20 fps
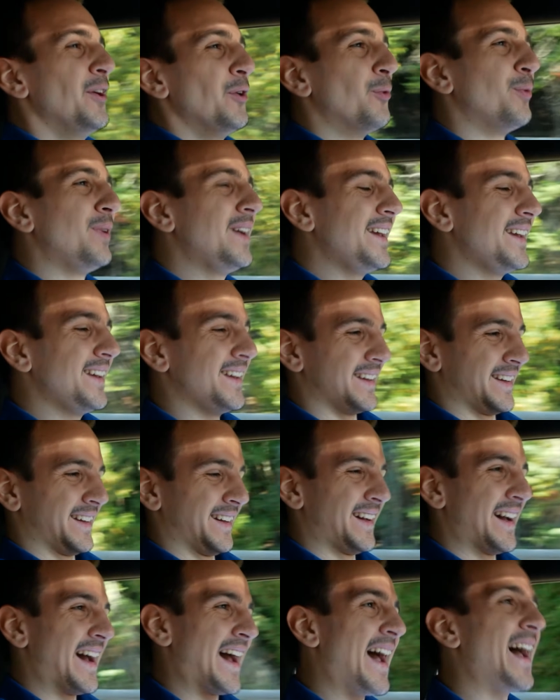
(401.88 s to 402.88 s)
We
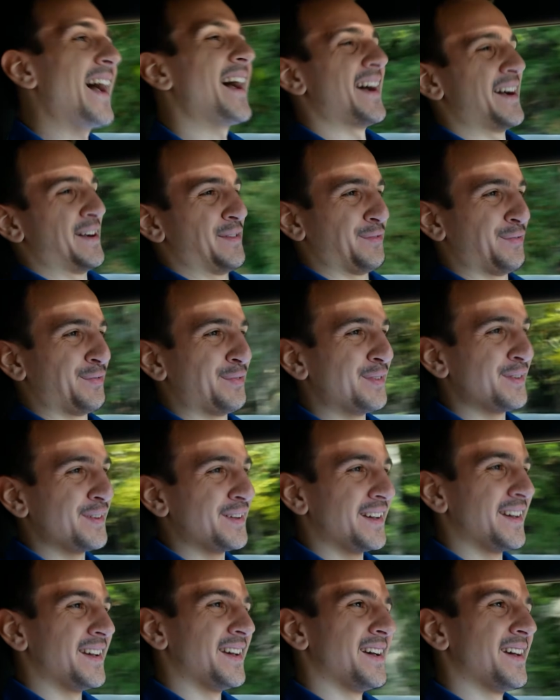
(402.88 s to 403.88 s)
have
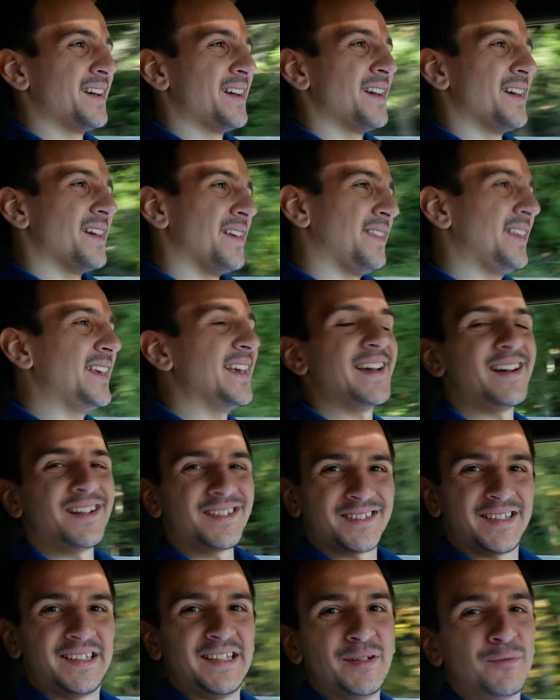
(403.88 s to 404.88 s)
the
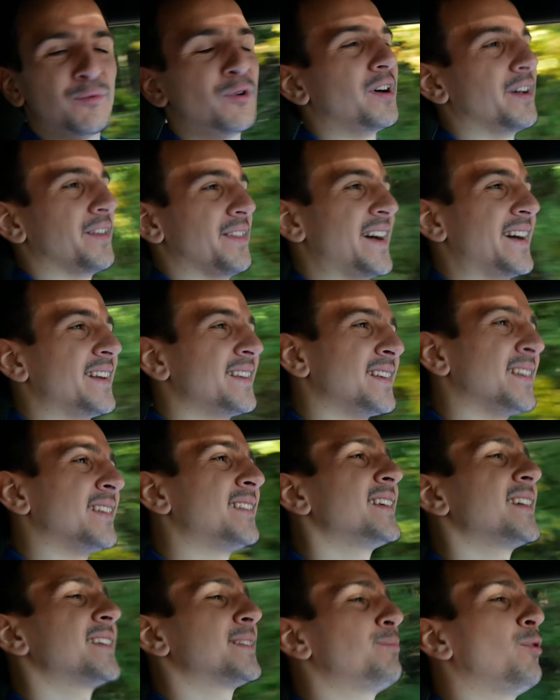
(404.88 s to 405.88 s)
LT1. That is a
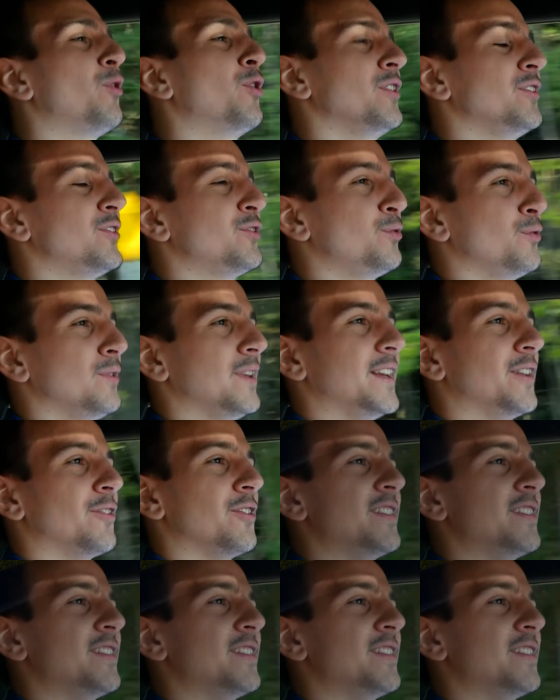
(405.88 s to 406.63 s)
6.2 liter